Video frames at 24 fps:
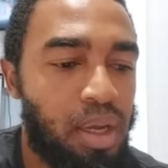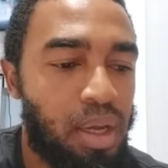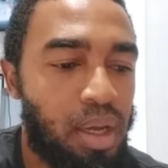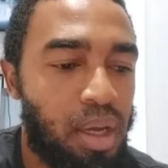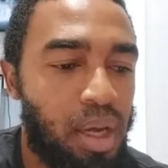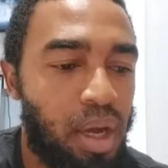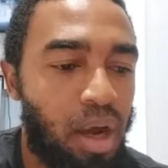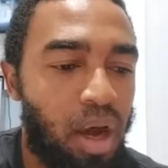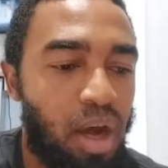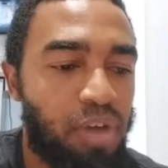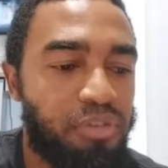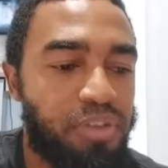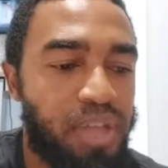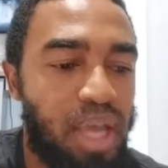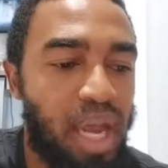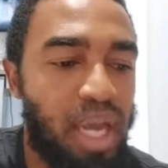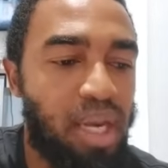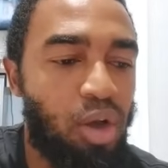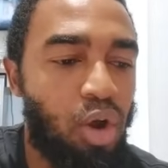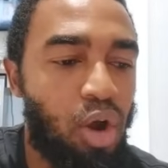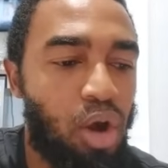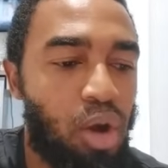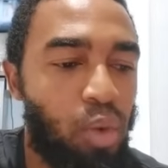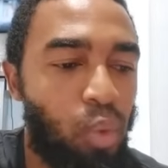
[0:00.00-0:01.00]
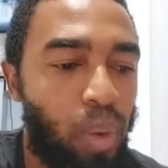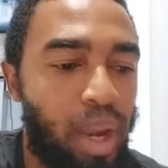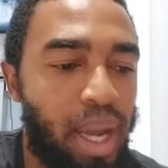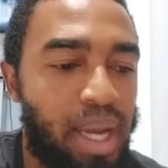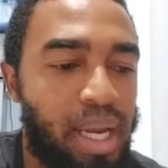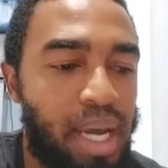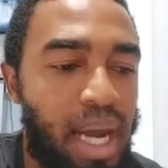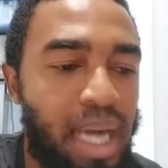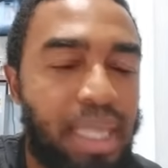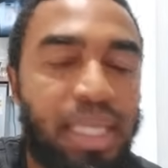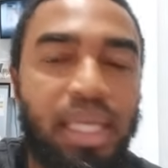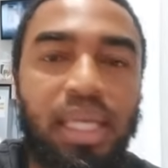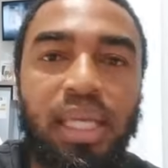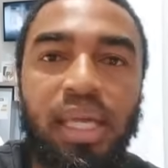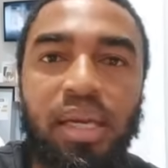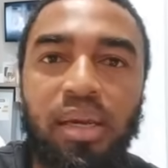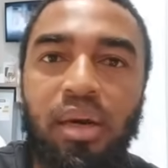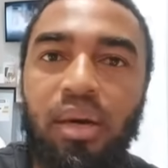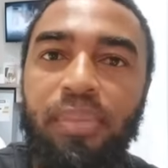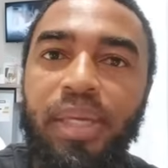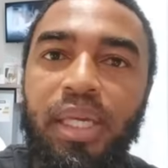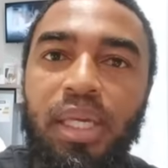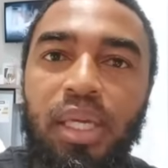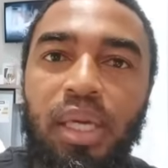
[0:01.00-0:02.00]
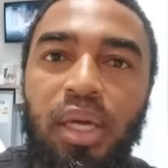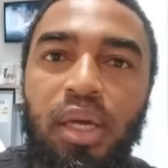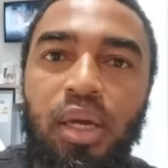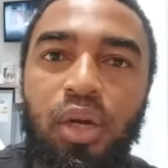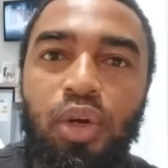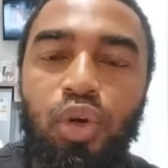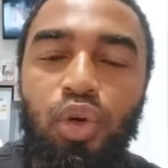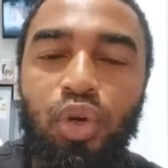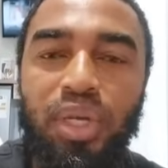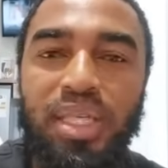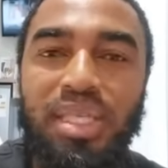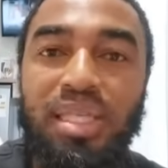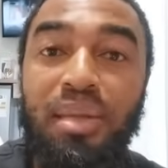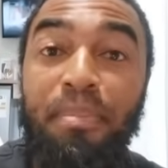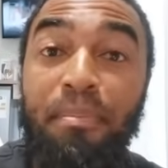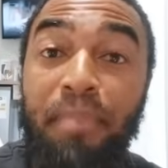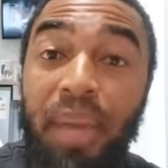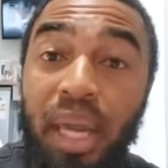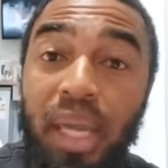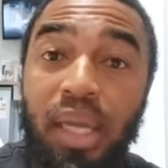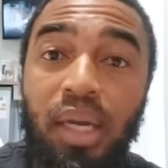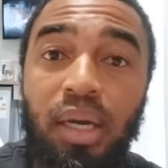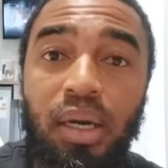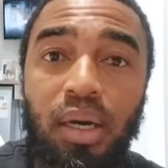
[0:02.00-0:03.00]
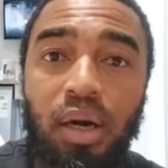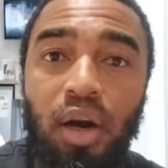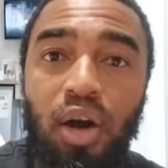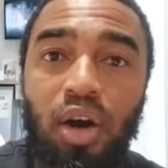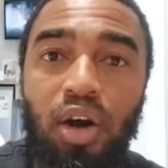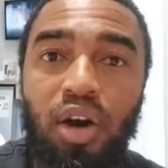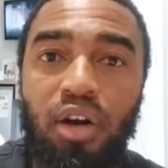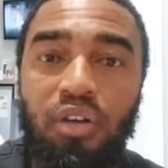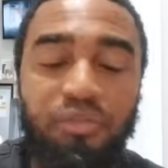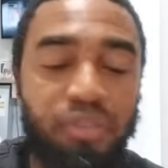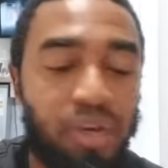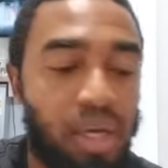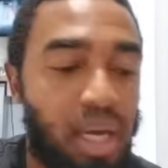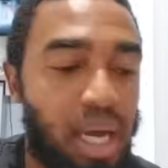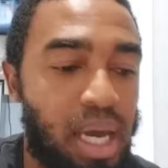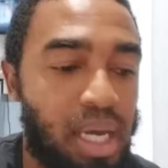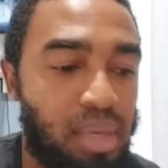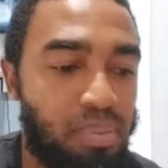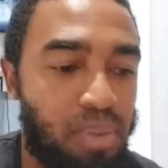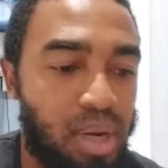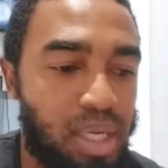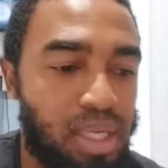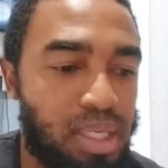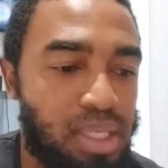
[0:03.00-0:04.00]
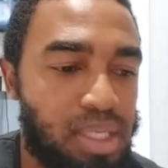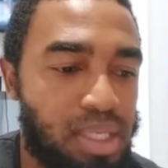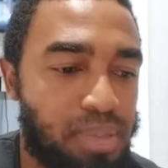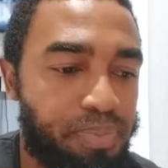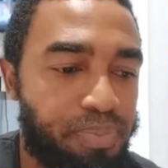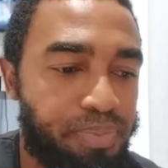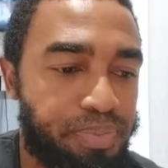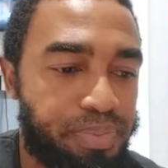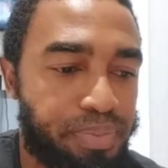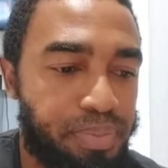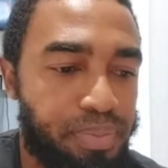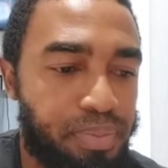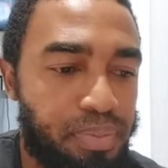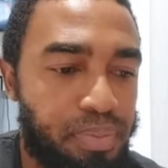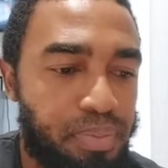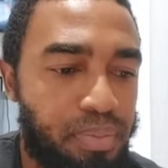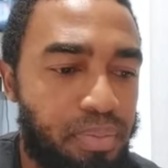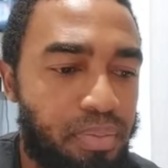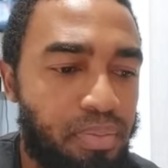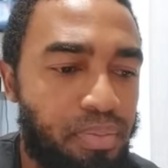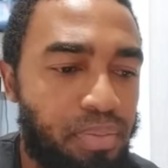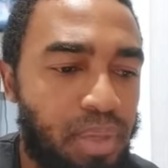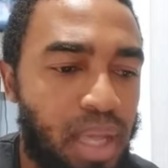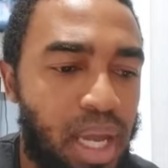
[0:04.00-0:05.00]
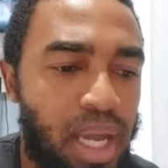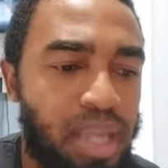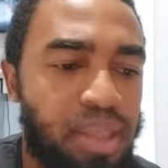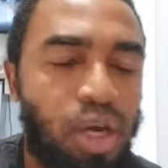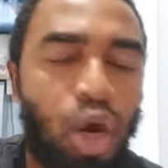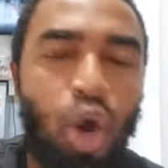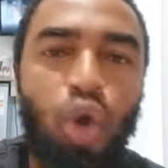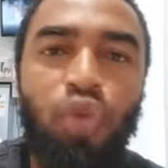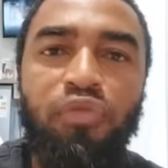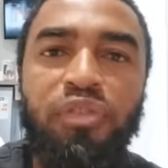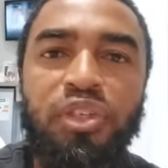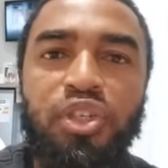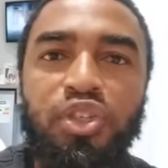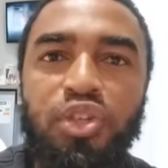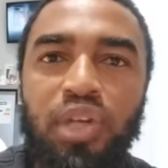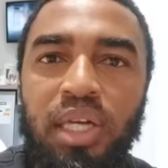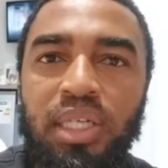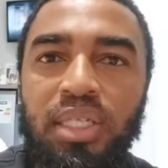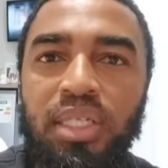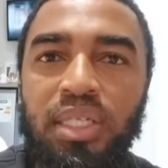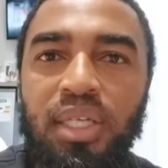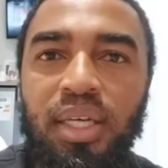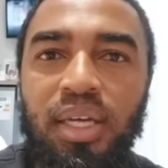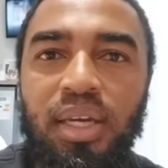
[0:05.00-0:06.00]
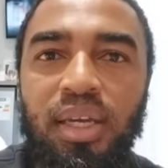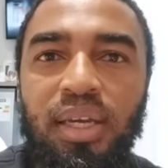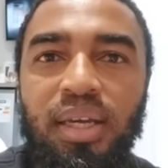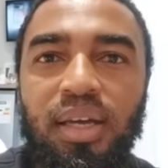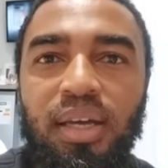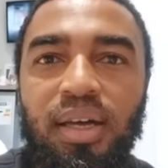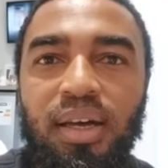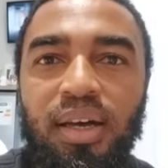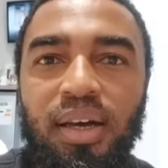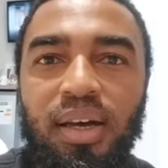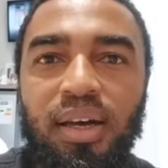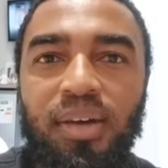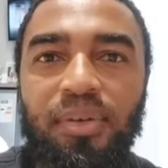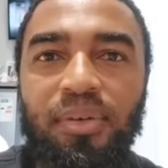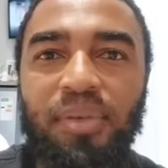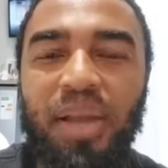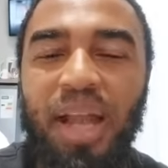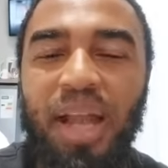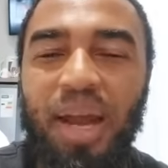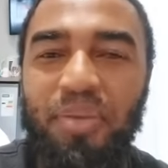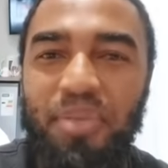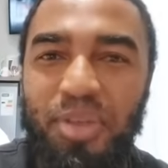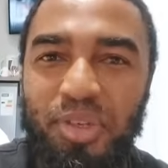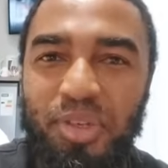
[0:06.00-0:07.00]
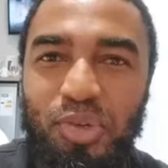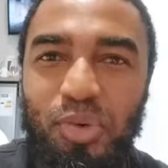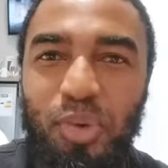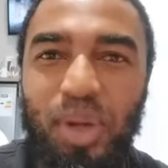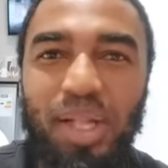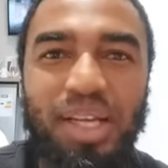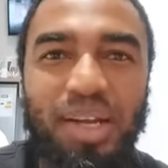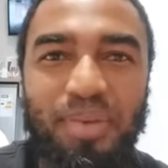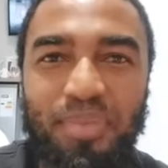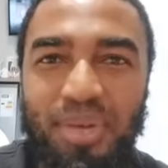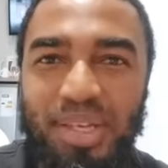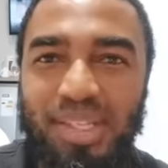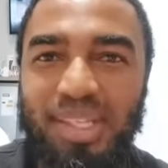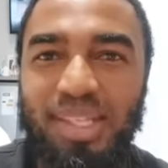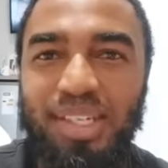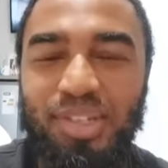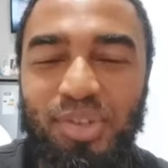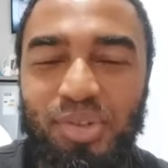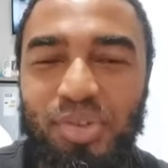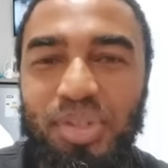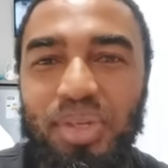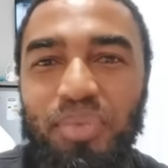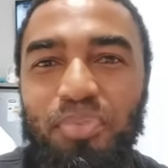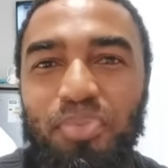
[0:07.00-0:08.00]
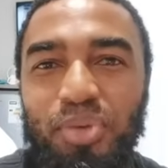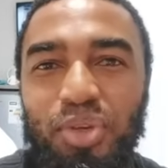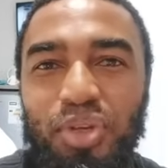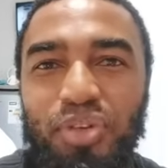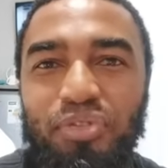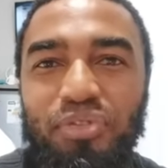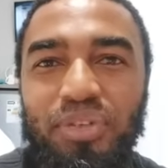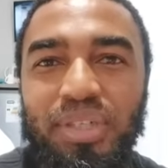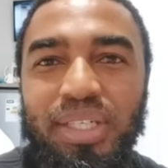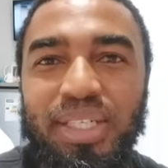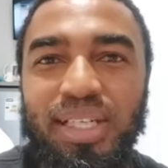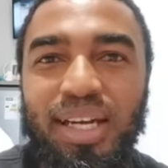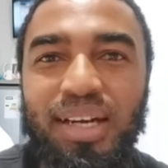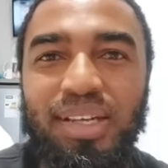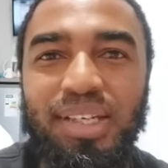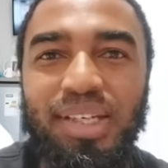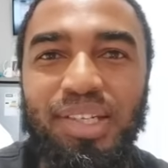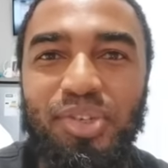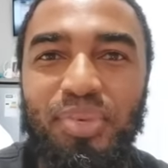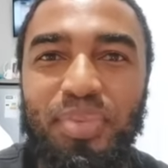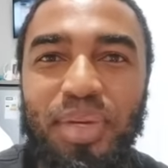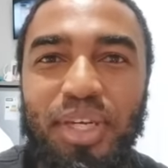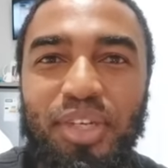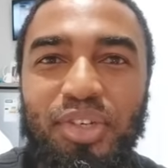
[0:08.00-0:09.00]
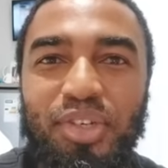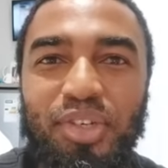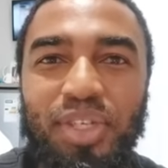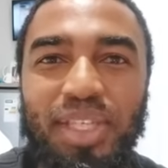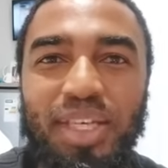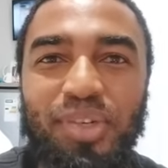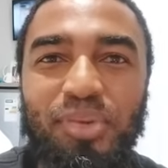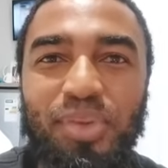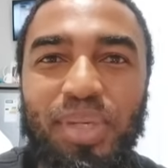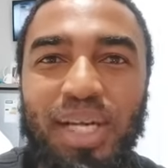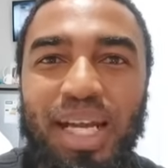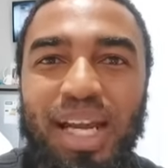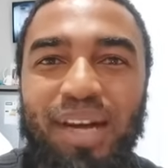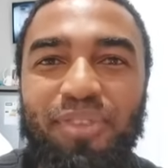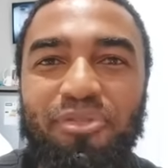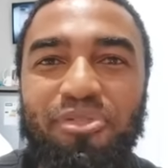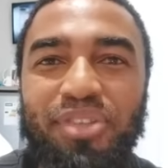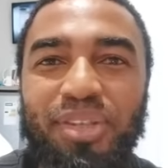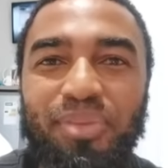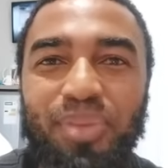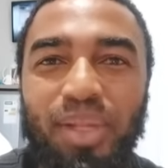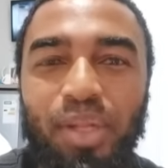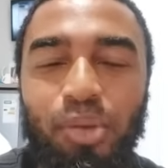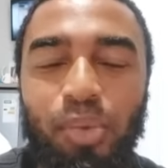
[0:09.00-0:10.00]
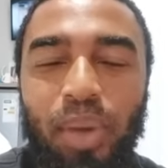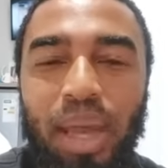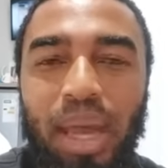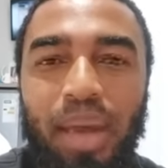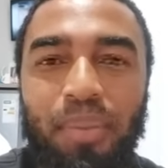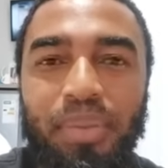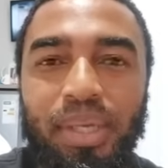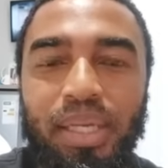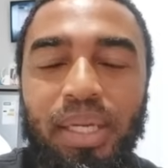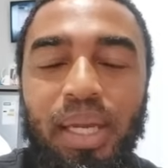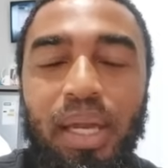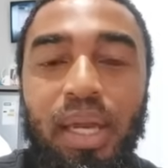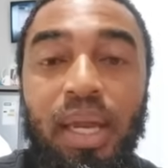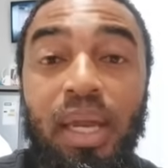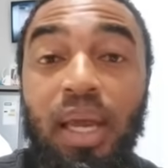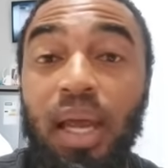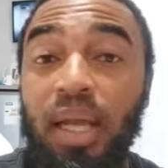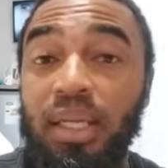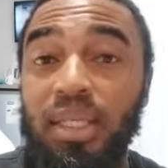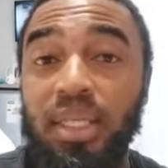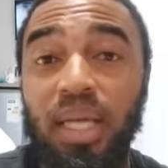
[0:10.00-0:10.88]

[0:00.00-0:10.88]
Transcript: Uh, after Alec Hogg, we had Annelie Rabie, who is the mayor of uh, Hermanus and the Overstrand, uh, coming to welcome us into the beautiful town and to make sure that we're comfortable and we're happy and